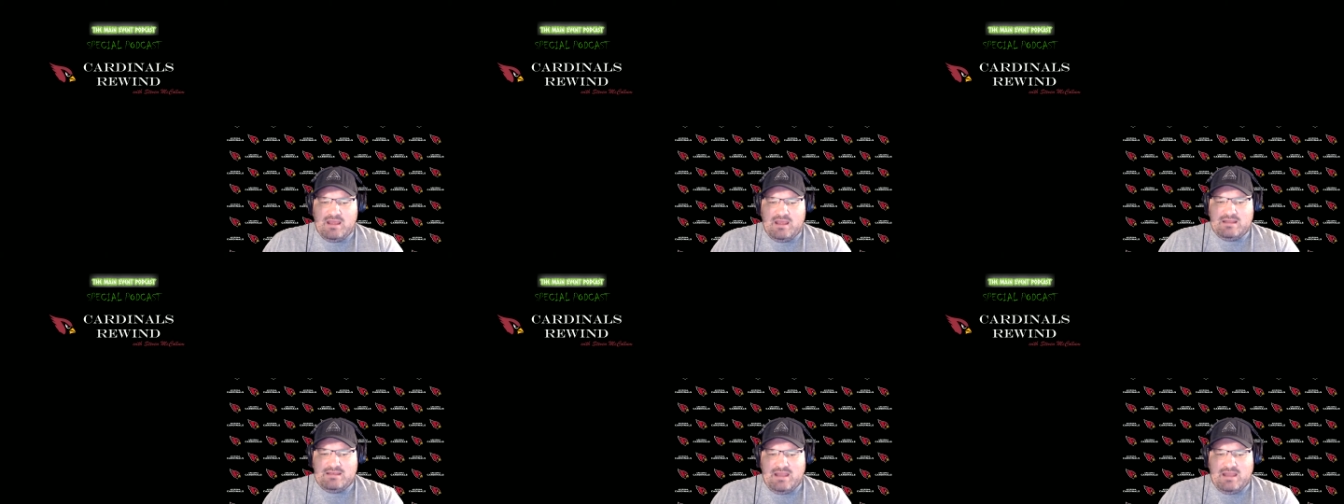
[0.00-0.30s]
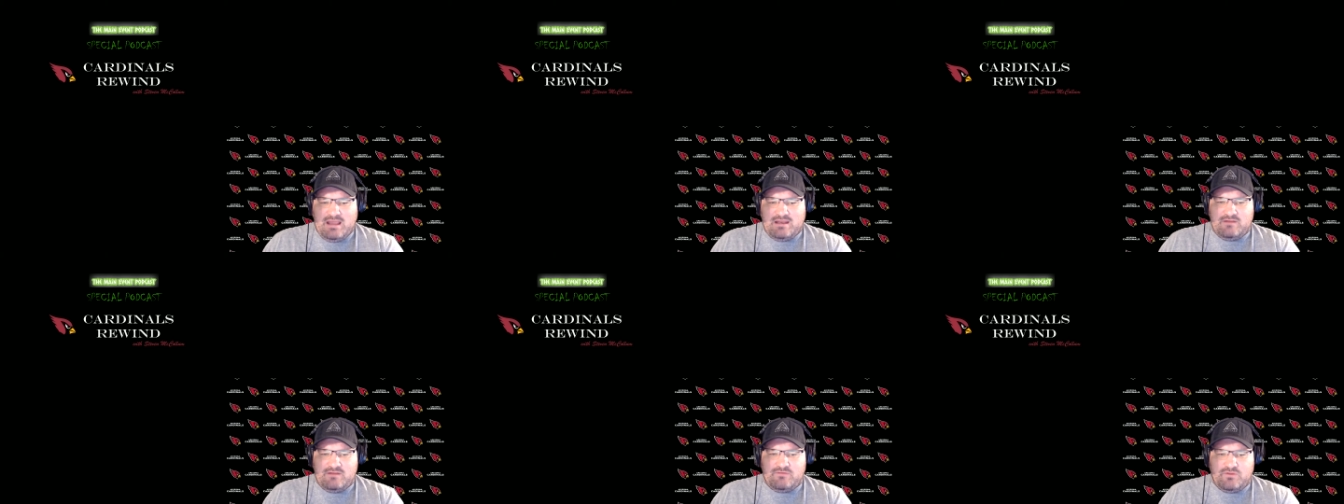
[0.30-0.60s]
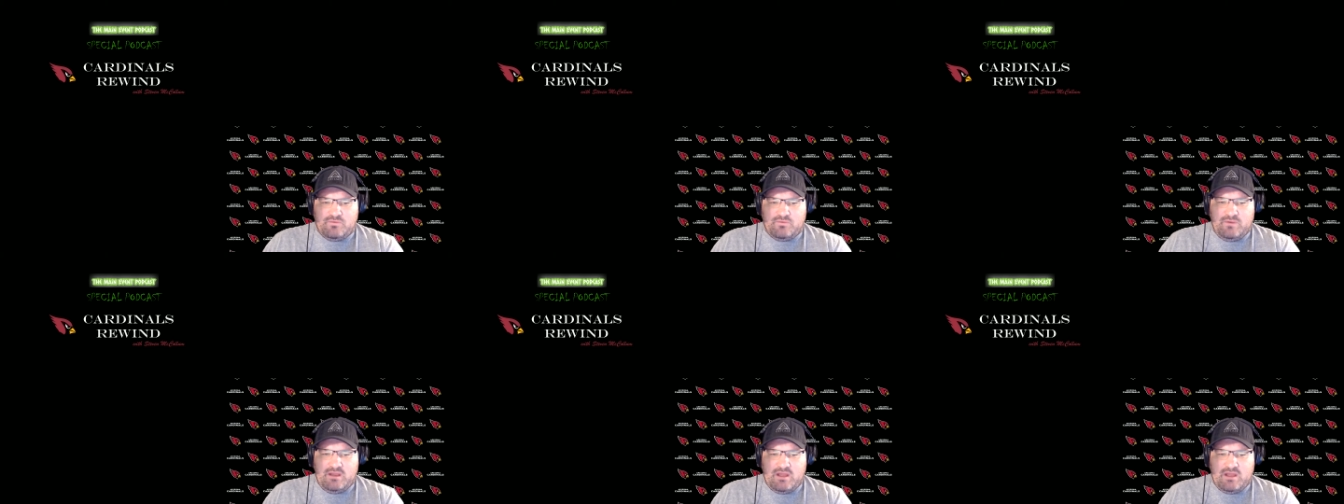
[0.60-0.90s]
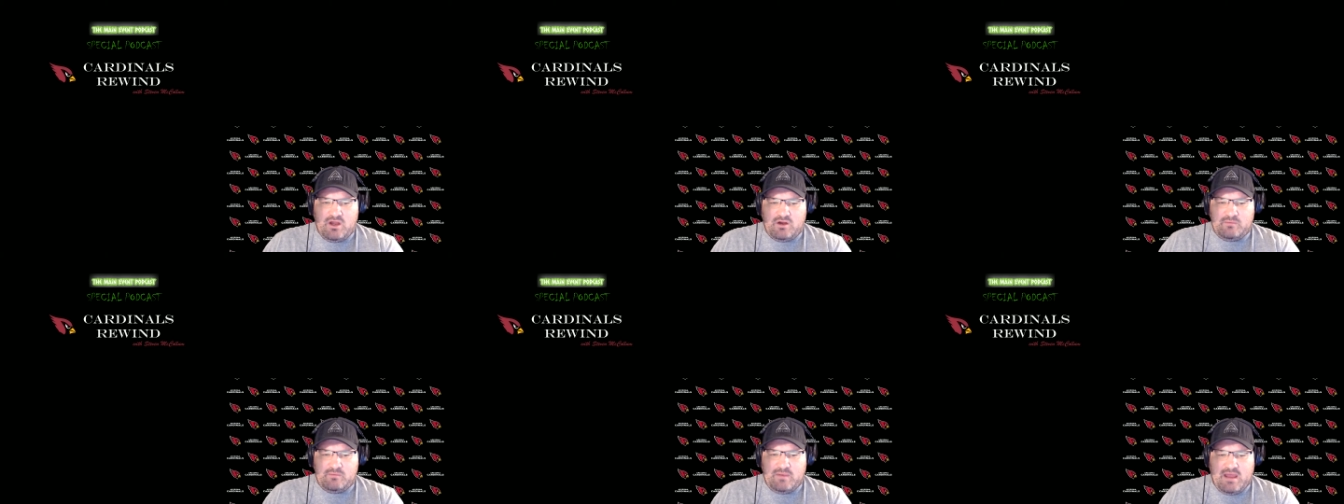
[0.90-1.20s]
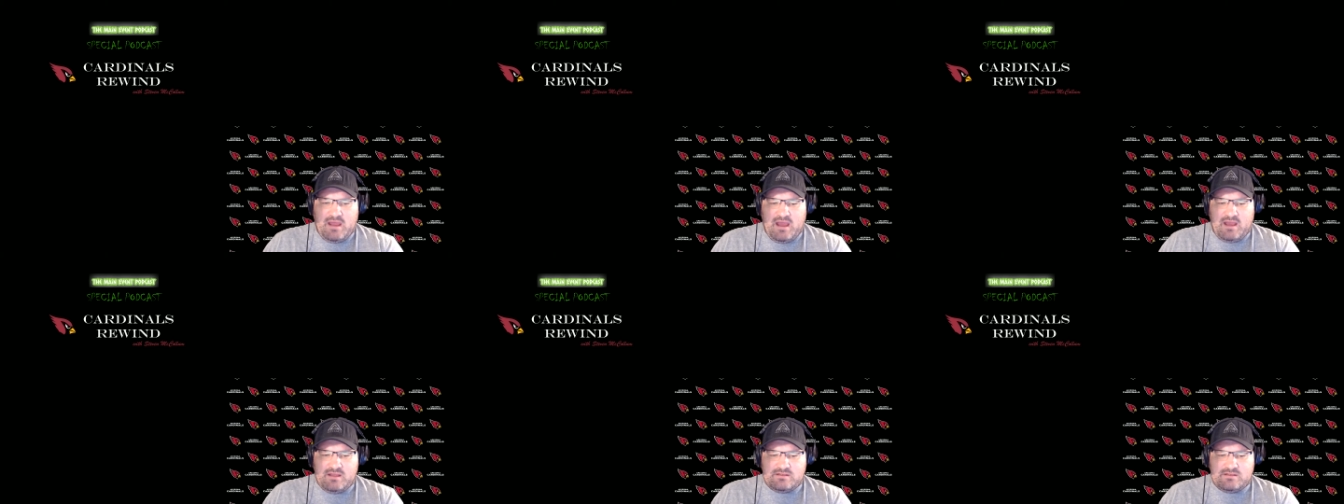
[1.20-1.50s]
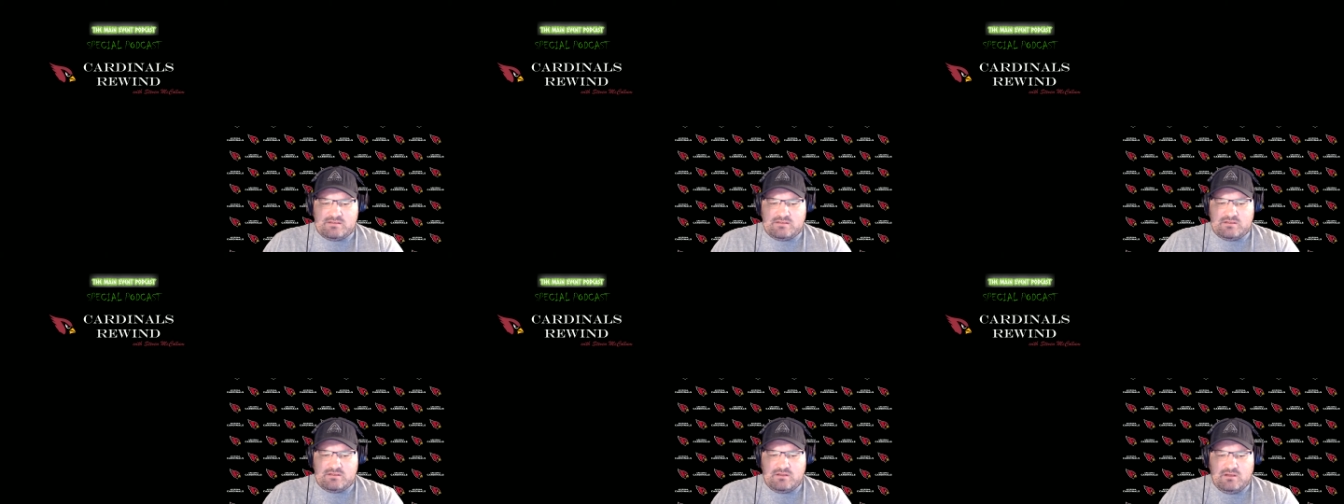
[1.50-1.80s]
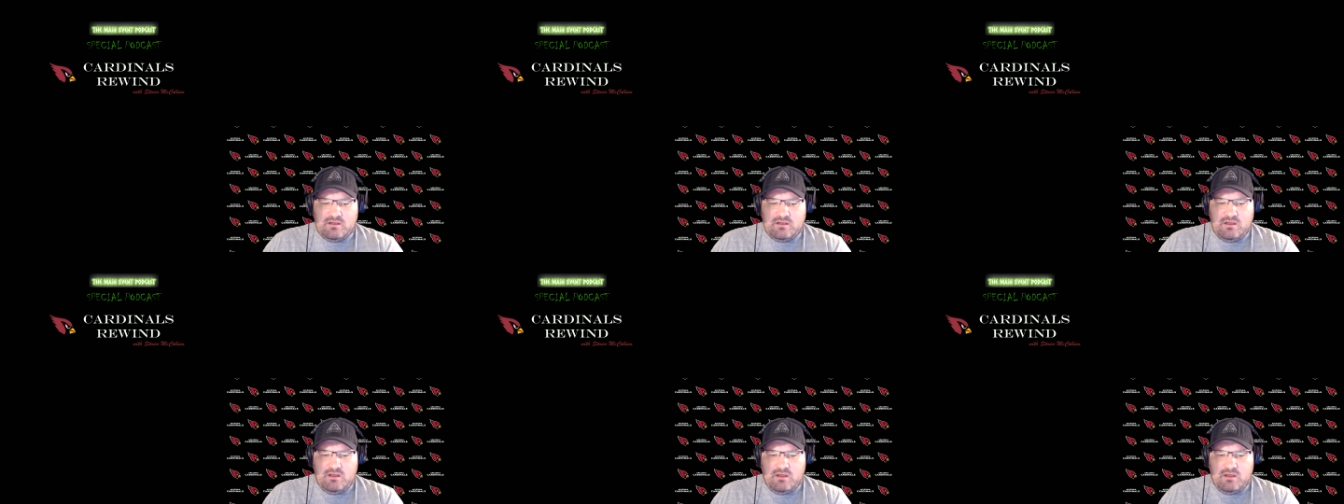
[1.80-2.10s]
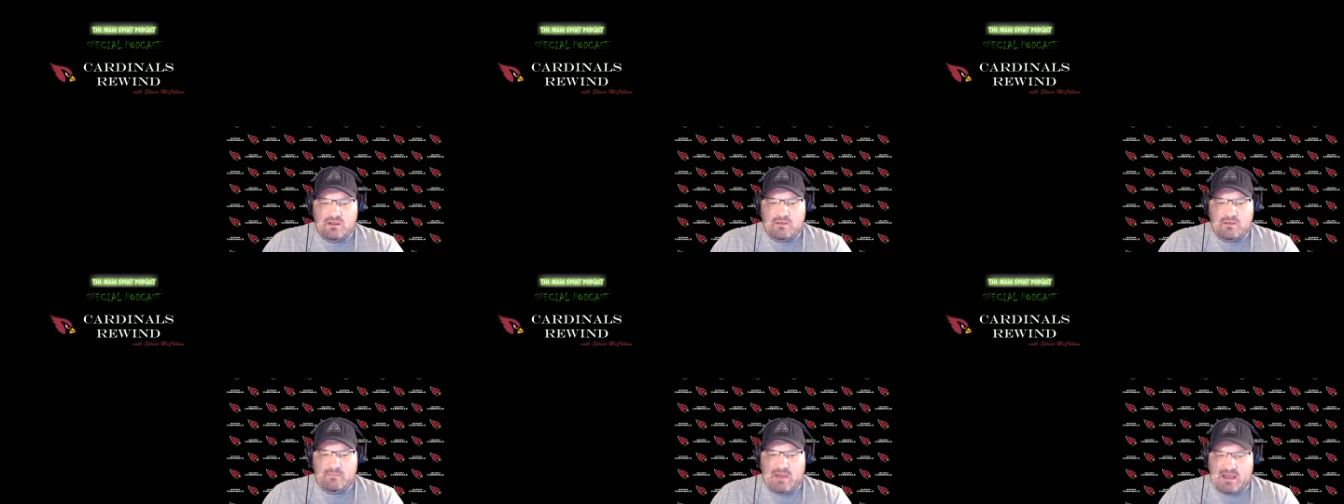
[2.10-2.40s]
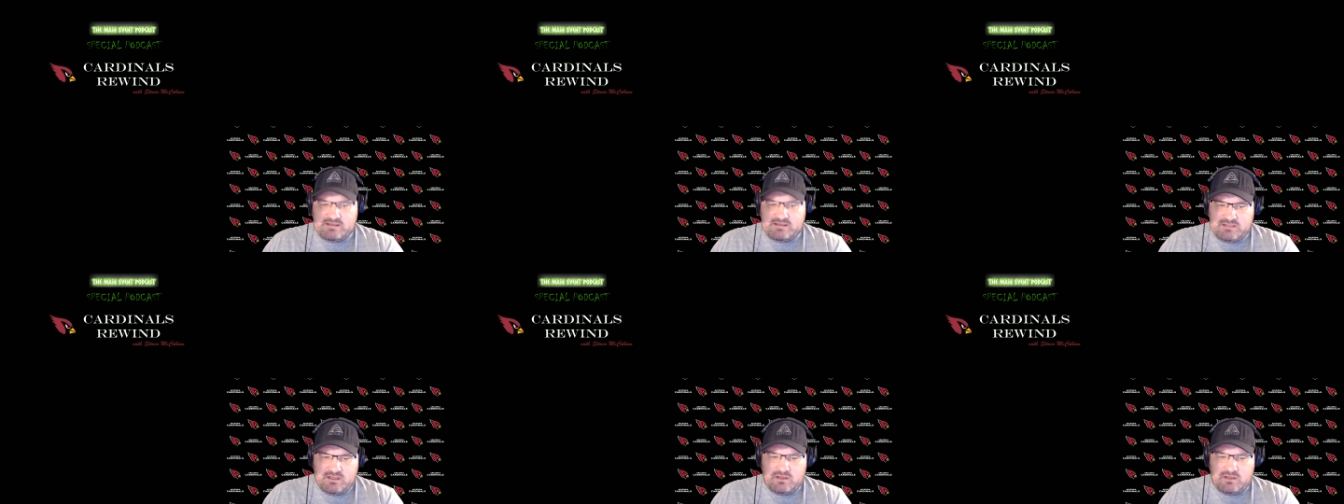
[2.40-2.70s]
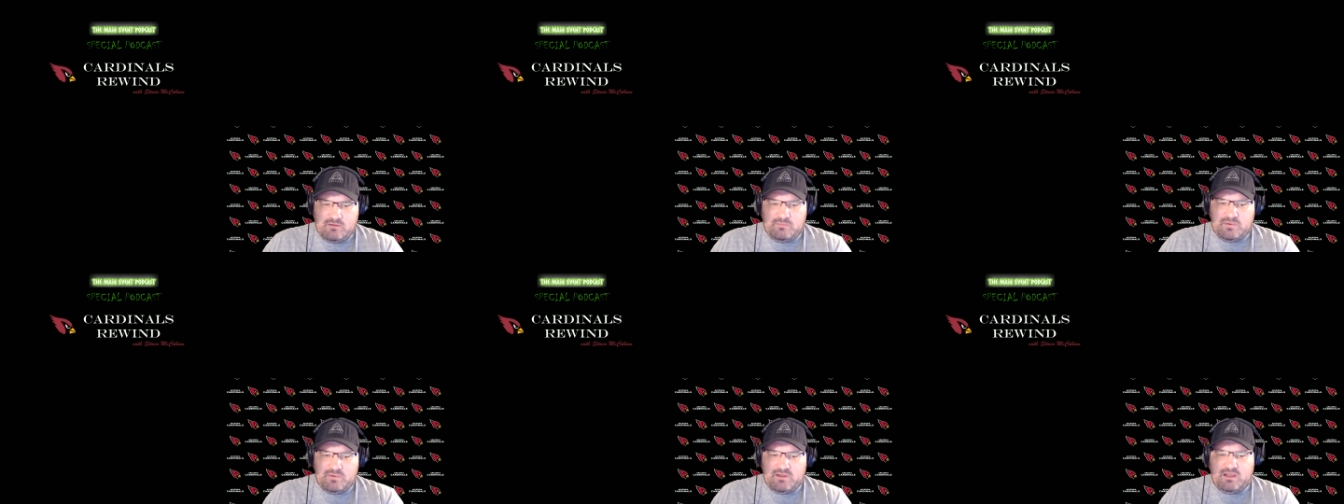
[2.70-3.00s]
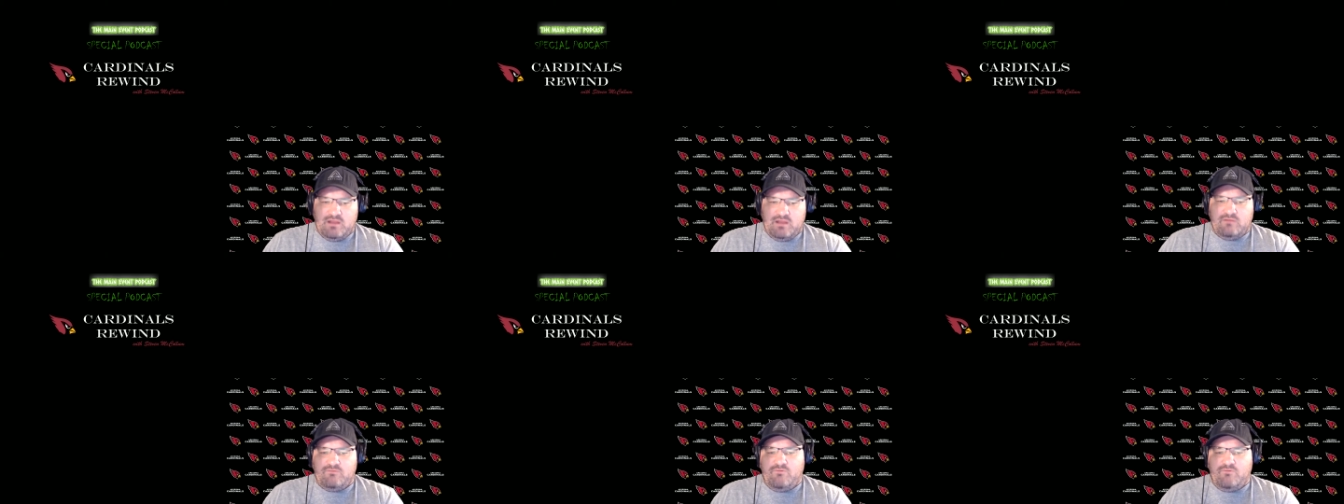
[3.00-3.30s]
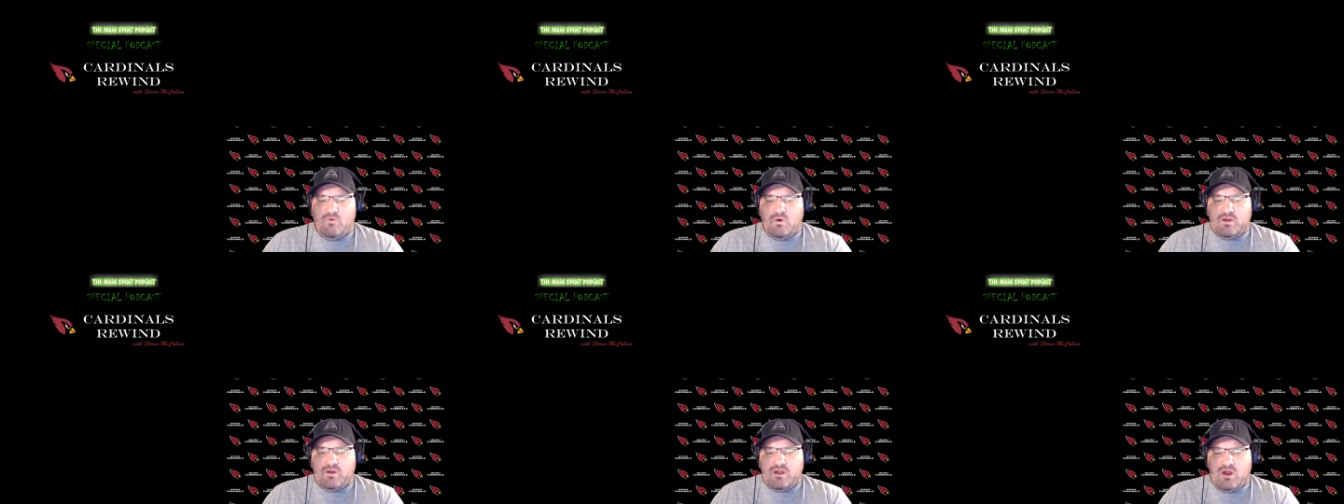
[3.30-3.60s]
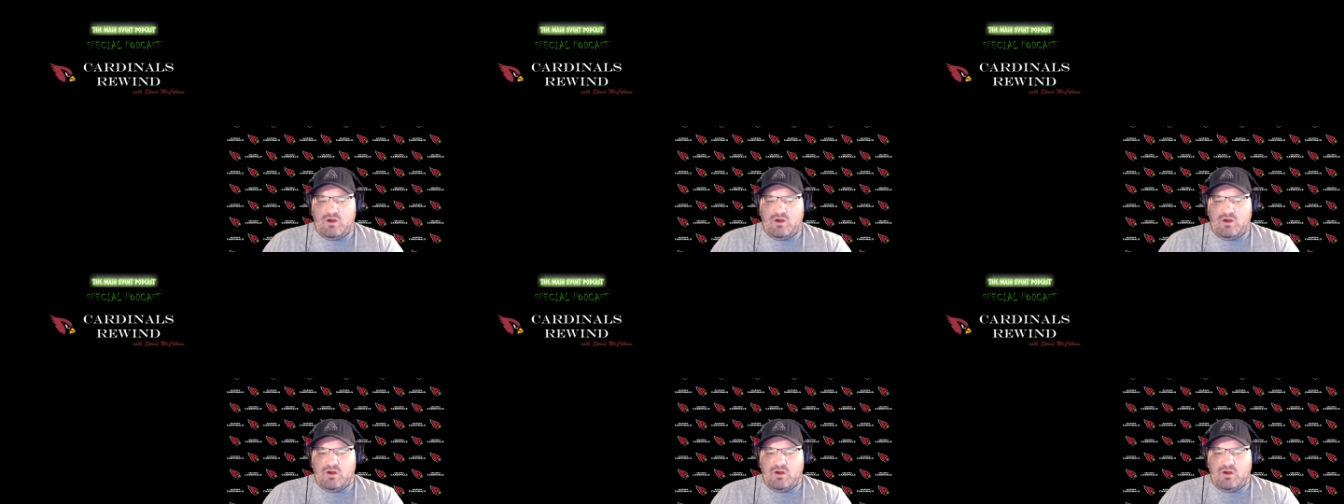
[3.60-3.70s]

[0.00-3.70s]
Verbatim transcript: negative three-yard pass, pass incomplete, four-yard